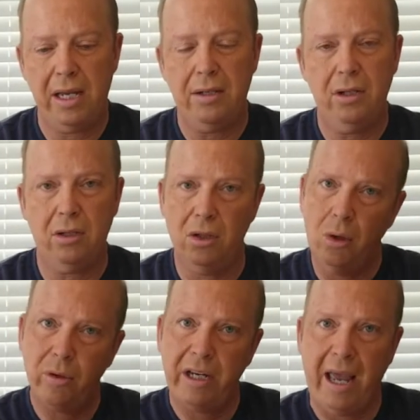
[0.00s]
in the
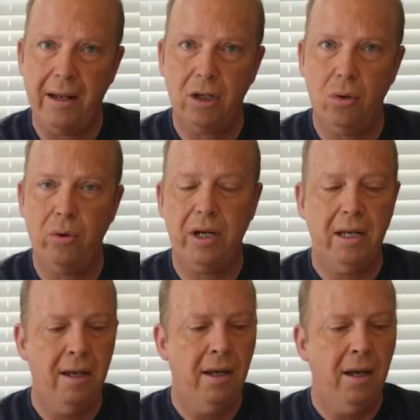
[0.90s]
lower category
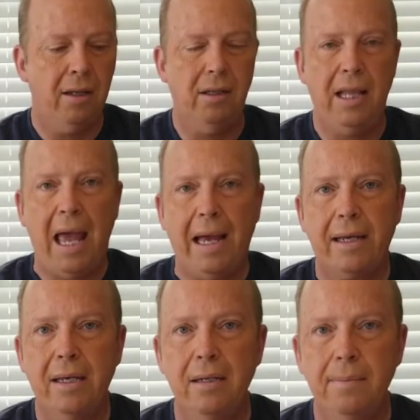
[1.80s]
lack